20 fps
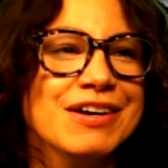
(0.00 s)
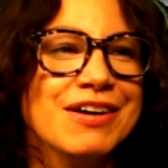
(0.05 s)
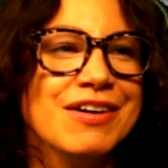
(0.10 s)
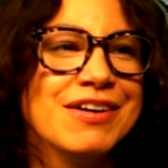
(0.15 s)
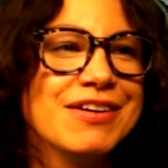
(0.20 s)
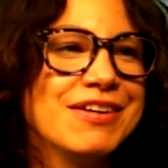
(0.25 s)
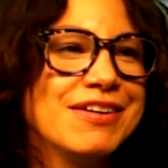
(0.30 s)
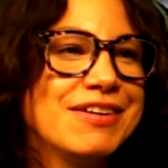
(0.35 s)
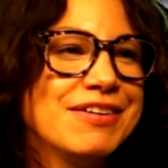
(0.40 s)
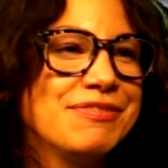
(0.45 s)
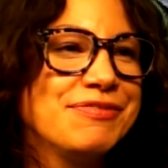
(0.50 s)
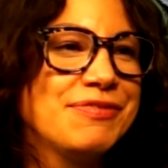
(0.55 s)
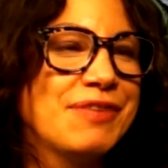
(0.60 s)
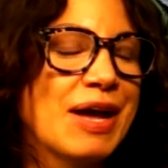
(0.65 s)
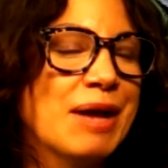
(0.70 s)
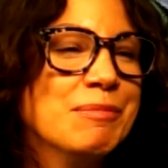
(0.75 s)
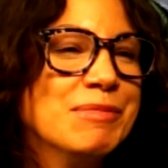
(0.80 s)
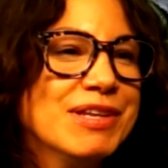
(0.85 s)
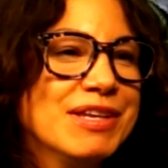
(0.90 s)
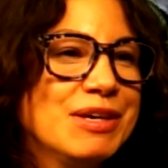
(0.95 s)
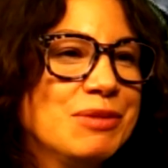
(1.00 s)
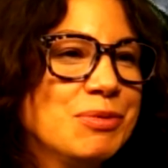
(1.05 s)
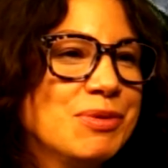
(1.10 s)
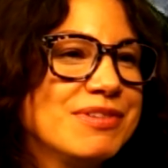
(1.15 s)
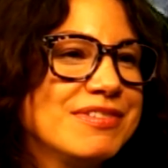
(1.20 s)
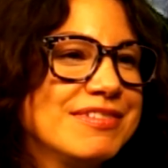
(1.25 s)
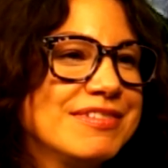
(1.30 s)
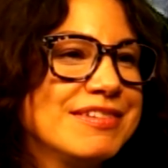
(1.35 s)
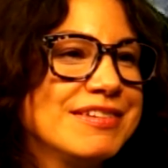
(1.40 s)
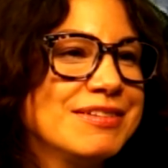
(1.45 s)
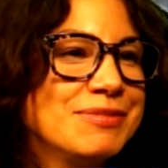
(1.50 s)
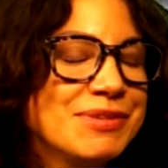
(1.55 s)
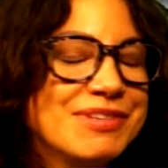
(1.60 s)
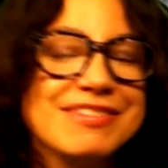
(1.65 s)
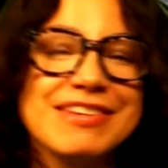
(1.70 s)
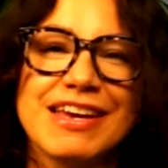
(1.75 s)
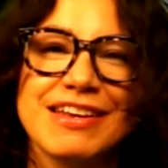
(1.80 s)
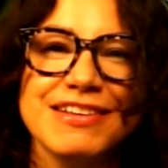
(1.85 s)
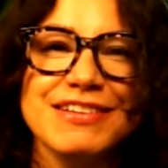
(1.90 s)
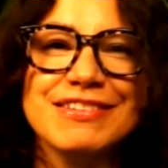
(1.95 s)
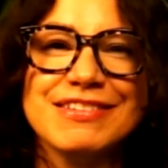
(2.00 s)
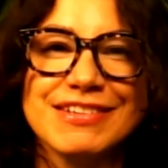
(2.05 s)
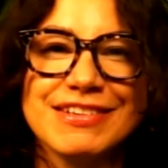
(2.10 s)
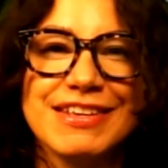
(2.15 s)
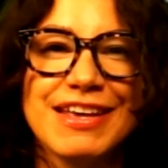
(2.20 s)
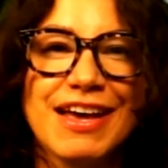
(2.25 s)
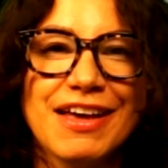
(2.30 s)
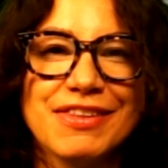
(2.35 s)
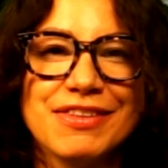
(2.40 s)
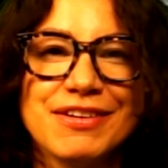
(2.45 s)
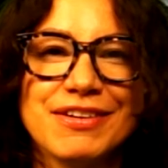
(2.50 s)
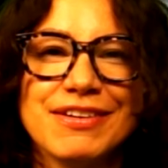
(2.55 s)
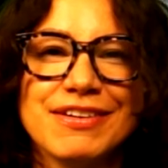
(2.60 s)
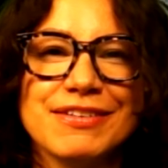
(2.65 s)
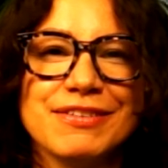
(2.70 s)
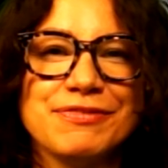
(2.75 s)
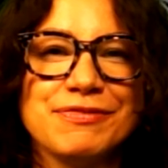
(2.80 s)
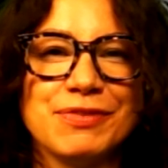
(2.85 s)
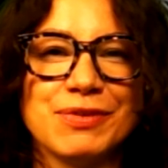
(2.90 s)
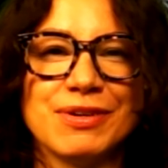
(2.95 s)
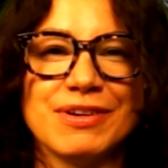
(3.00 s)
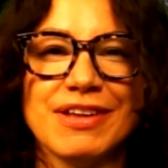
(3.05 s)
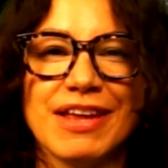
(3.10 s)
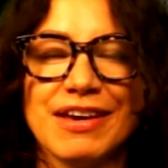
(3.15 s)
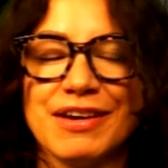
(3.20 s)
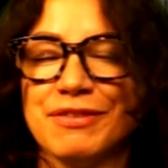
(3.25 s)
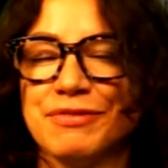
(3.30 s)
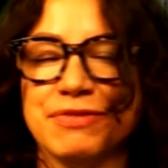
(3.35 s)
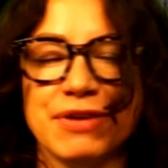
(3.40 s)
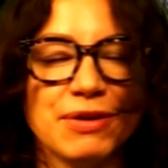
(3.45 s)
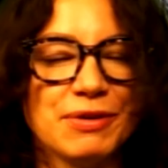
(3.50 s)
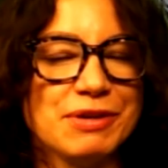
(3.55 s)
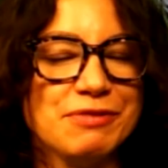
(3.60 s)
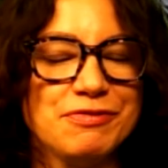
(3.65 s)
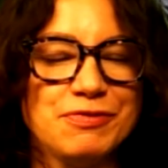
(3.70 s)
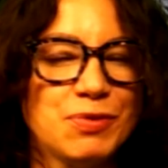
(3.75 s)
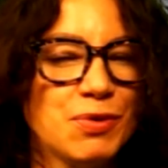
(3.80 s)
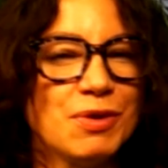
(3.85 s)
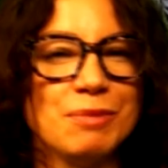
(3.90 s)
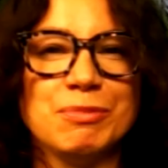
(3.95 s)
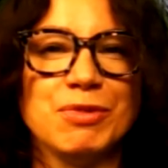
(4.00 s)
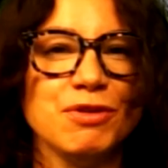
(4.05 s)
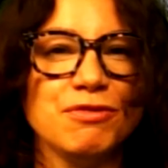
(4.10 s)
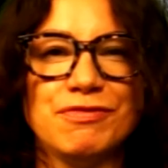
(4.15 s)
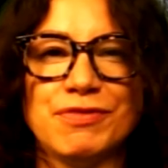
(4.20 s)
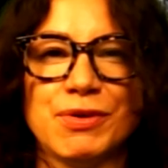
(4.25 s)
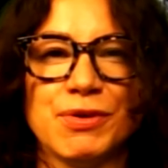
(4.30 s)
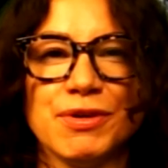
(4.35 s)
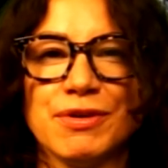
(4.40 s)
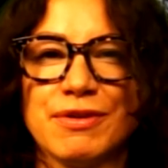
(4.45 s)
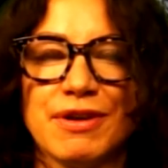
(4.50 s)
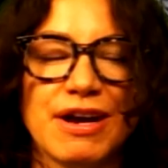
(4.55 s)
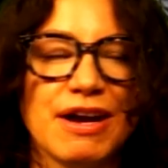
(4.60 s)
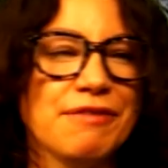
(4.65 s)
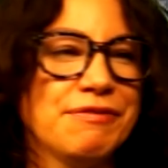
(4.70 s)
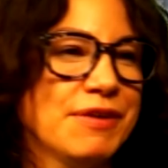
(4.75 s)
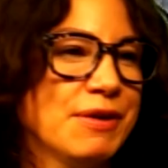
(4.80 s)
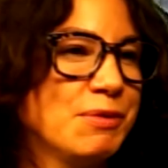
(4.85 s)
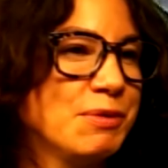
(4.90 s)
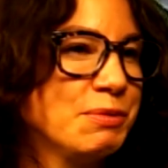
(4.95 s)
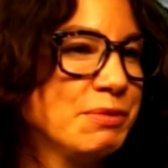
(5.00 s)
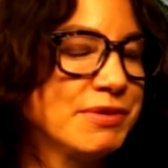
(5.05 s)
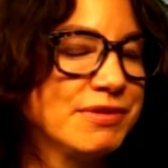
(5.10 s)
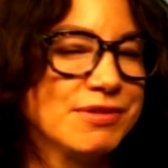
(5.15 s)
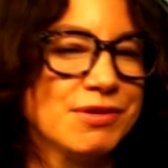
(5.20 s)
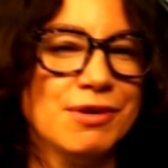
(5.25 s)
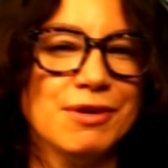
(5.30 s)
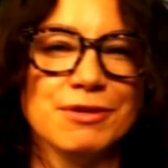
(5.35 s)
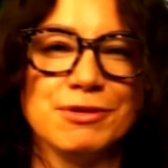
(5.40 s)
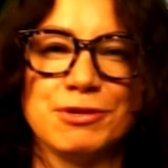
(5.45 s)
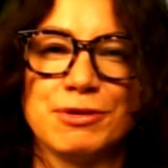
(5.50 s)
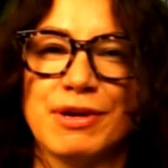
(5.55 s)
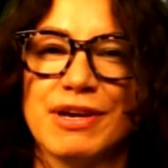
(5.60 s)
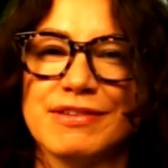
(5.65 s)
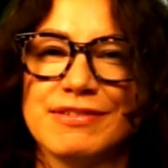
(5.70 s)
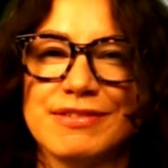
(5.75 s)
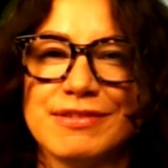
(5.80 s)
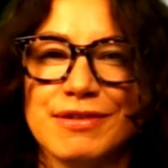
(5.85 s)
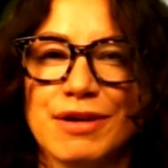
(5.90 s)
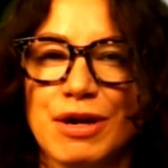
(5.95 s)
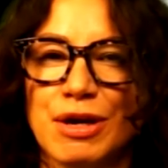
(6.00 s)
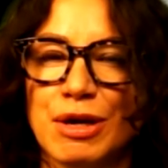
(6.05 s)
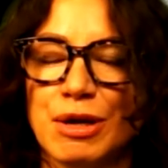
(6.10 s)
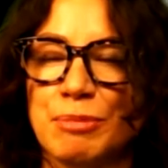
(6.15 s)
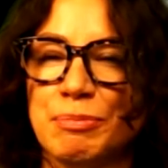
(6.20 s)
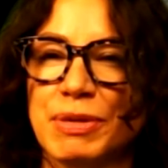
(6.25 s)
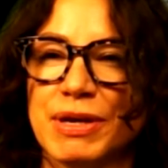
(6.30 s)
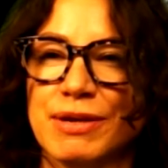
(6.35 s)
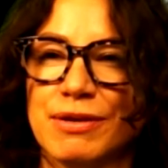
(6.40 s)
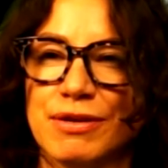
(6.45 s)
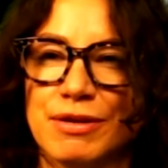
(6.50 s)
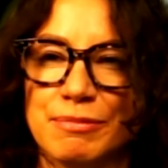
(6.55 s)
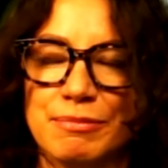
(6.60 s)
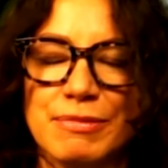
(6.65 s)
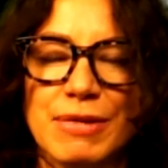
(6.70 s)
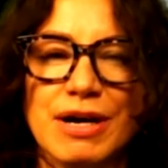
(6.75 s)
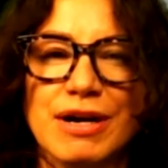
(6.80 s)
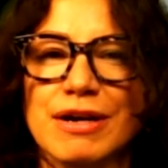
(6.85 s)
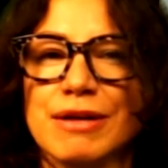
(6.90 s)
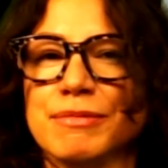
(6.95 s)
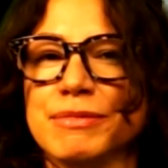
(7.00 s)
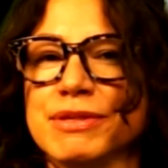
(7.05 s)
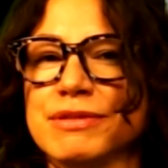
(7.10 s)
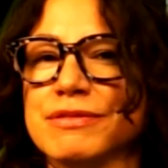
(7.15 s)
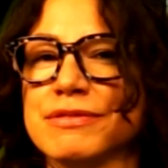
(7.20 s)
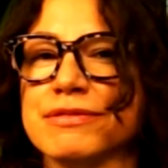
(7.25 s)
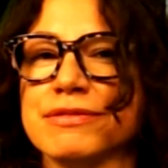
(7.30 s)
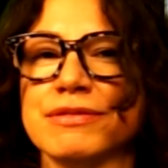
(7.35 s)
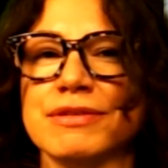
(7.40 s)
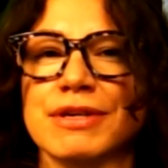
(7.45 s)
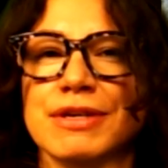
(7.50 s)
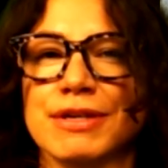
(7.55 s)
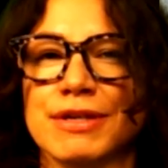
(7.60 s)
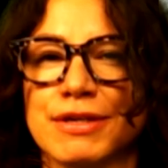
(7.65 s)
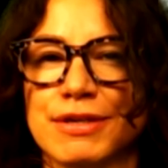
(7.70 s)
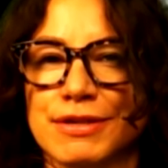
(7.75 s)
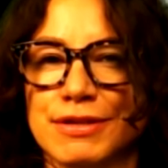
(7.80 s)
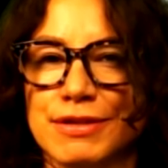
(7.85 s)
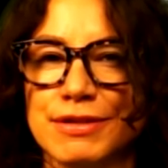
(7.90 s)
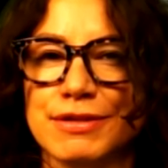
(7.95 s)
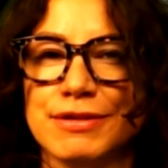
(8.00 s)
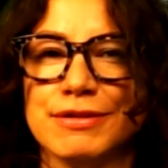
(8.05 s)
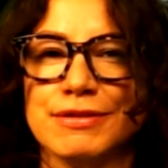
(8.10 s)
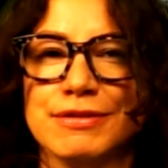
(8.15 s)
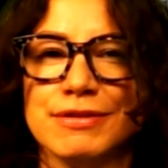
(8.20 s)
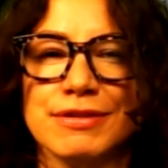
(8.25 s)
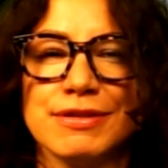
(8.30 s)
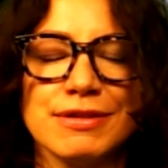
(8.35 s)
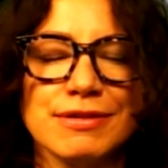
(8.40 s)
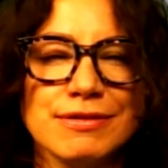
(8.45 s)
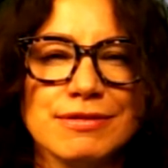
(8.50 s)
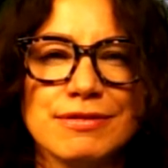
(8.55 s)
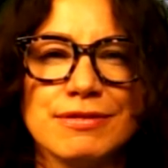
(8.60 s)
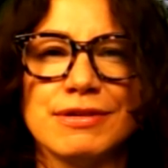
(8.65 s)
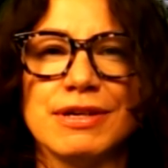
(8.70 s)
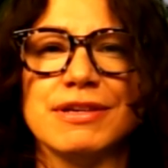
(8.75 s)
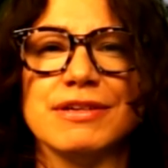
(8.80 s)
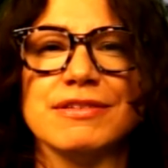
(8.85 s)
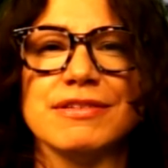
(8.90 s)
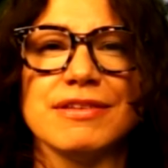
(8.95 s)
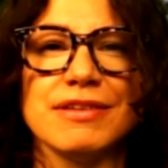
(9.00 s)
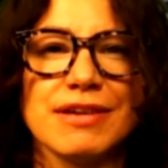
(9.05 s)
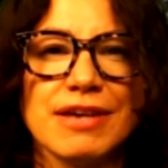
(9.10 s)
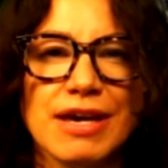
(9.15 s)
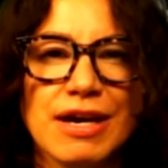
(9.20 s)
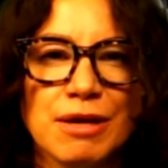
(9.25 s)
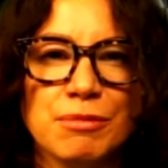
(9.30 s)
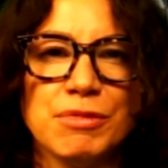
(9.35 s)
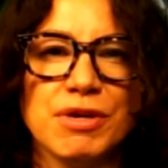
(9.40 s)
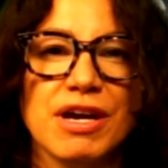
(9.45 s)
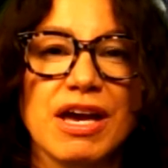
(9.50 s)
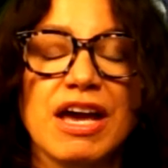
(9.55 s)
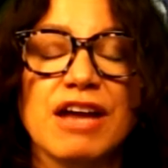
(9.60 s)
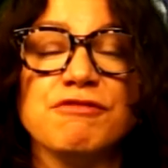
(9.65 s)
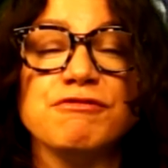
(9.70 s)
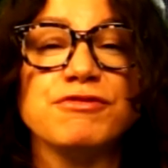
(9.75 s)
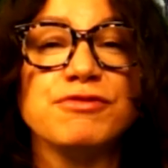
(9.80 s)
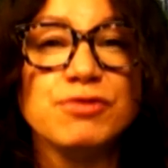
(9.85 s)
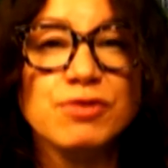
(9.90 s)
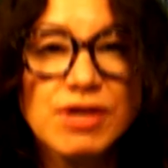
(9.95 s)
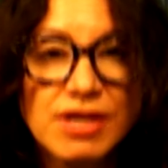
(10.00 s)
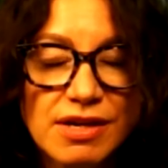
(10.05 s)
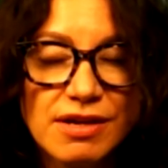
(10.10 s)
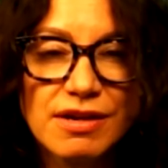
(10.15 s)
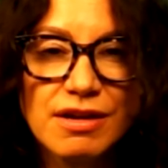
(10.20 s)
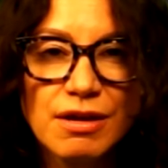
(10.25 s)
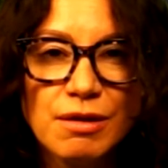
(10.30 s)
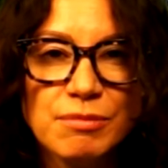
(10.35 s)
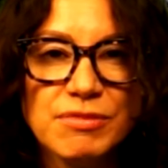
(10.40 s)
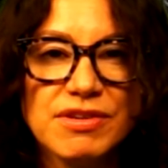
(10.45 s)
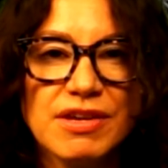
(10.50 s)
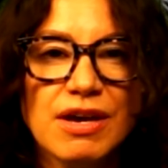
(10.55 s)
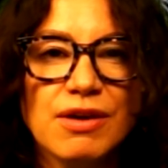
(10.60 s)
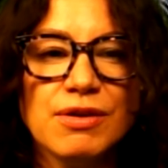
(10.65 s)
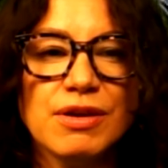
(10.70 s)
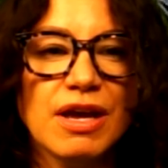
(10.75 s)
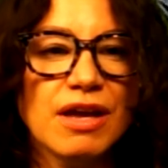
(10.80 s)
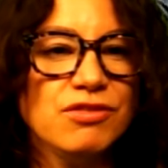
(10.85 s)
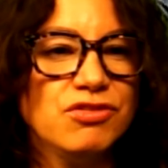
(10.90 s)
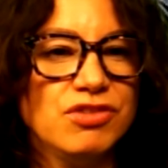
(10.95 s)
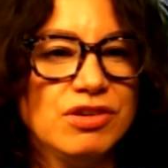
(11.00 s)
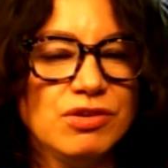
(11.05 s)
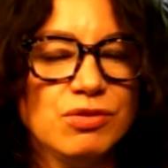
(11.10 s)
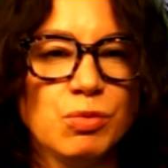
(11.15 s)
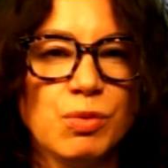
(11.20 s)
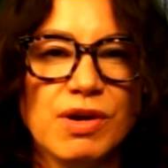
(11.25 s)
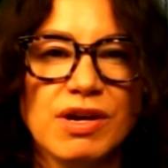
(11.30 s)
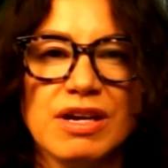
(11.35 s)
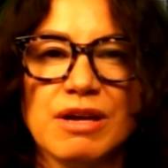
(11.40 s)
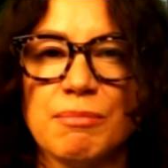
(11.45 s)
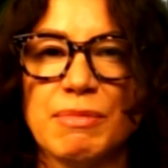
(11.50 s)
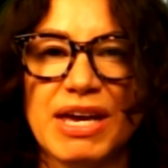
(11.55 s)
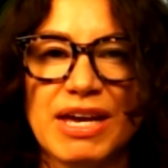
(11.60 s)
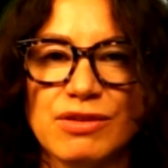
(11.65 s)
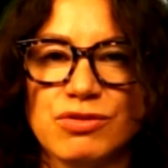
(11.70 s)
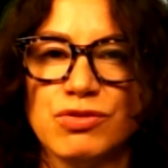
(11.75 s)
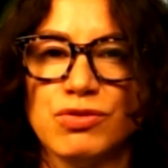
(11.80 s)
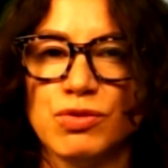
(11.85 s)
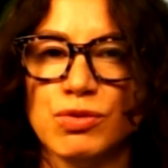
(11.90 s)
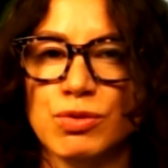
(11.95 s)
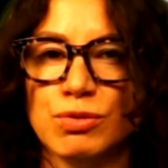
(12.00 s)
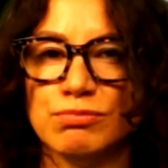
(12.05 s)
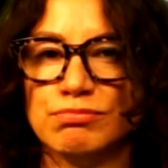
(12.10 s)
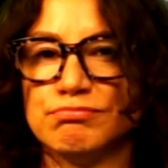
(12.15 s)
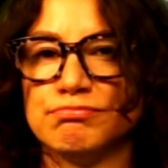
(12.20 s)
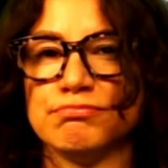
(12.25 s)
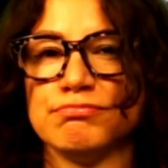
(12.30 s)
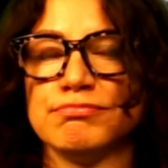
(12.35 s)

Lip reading: Her family was getting together for like a very formal photograph. Everyone's all dressed up, and her mom is, you know, looking straight into the camera. And Frida comes out, and she's wearing a man's suit.